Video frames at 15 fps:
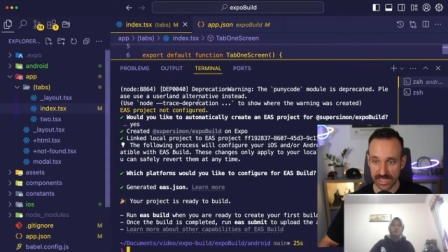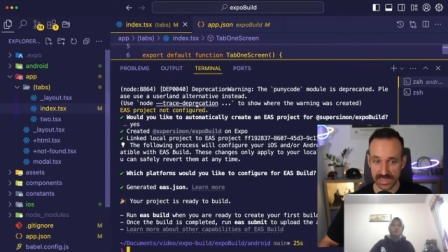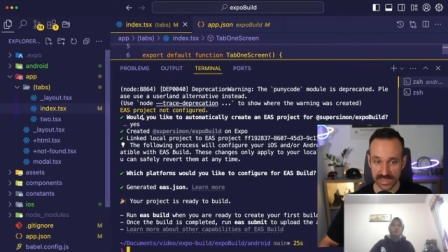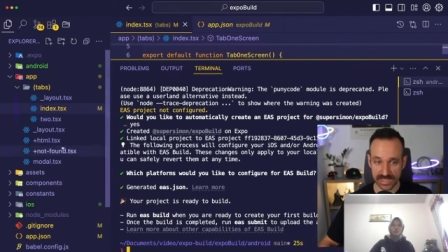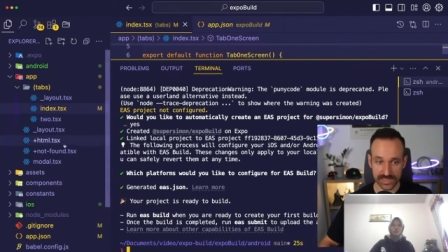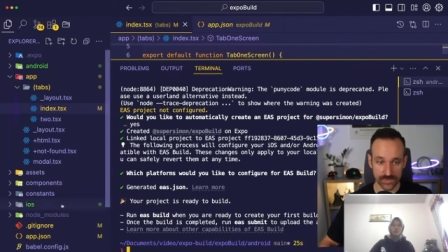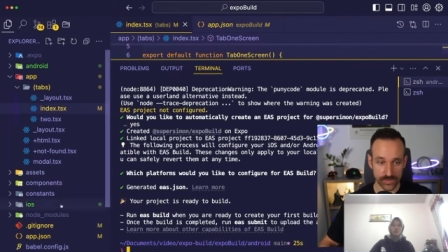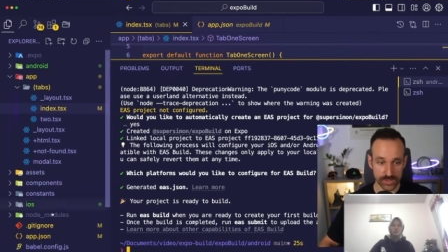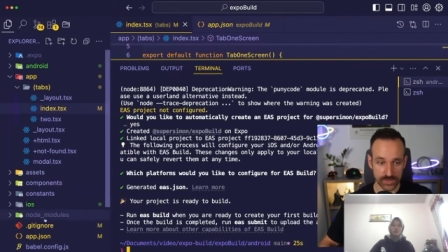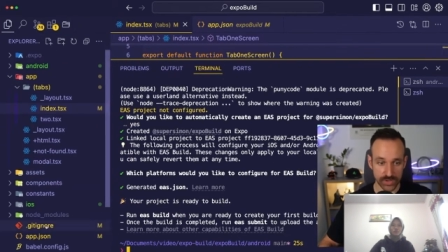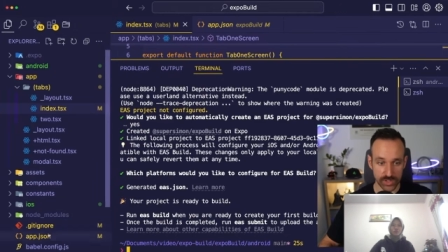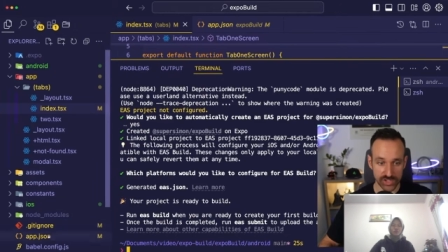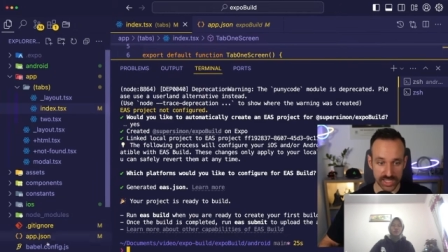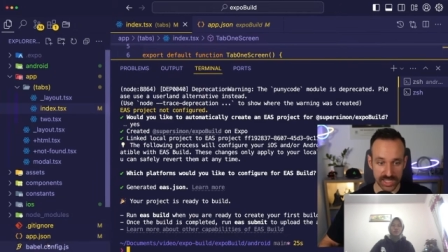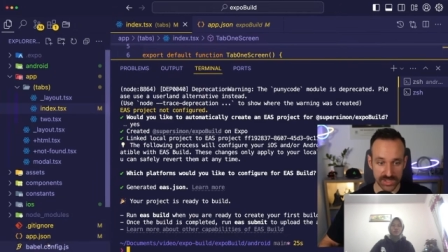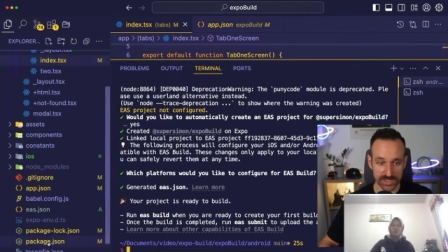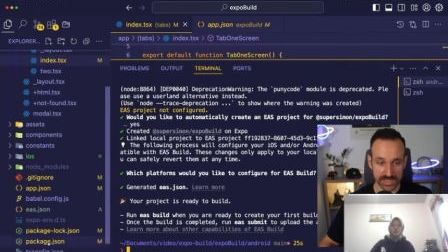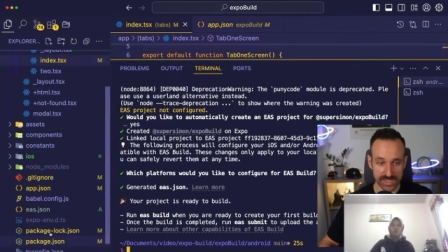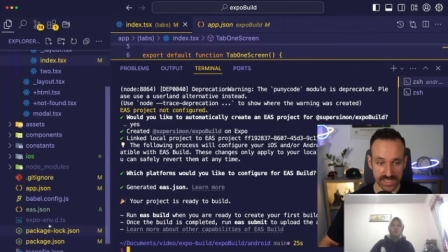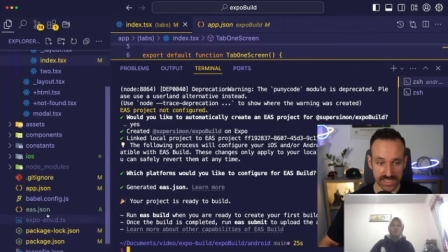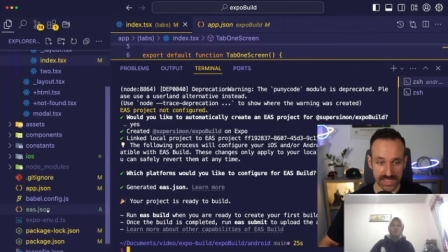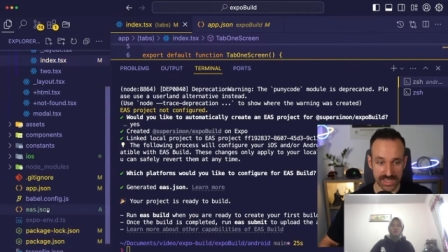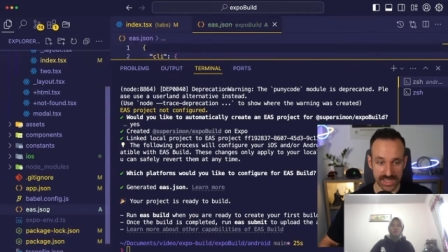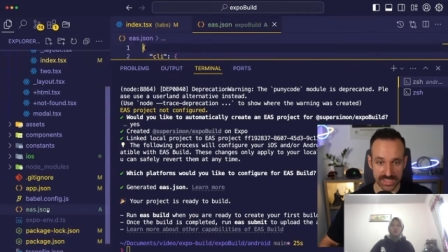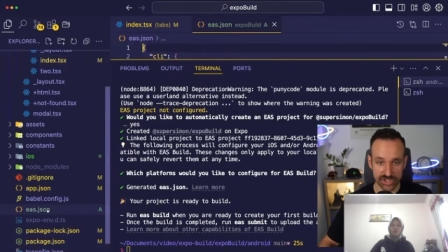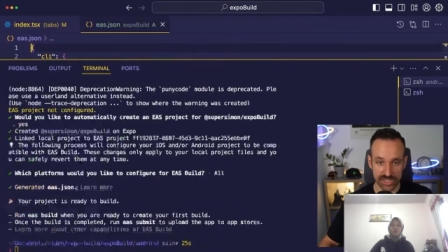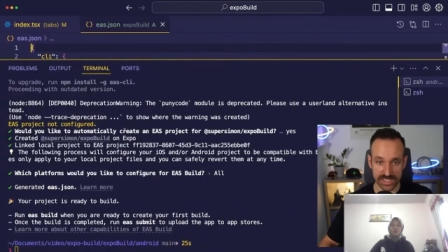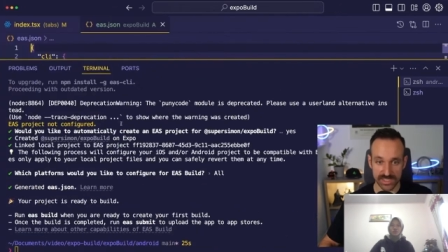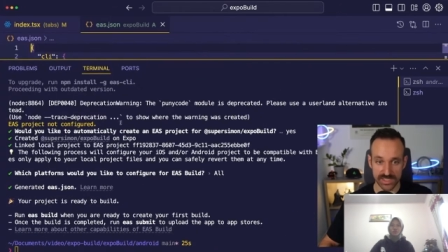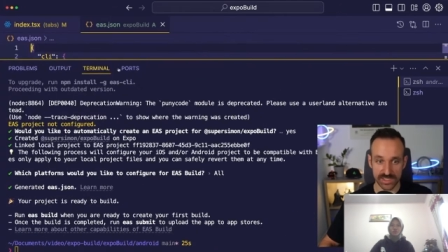let's first of all check out the EAS
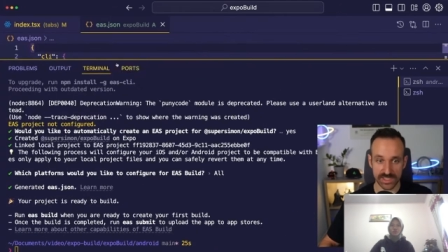JSON.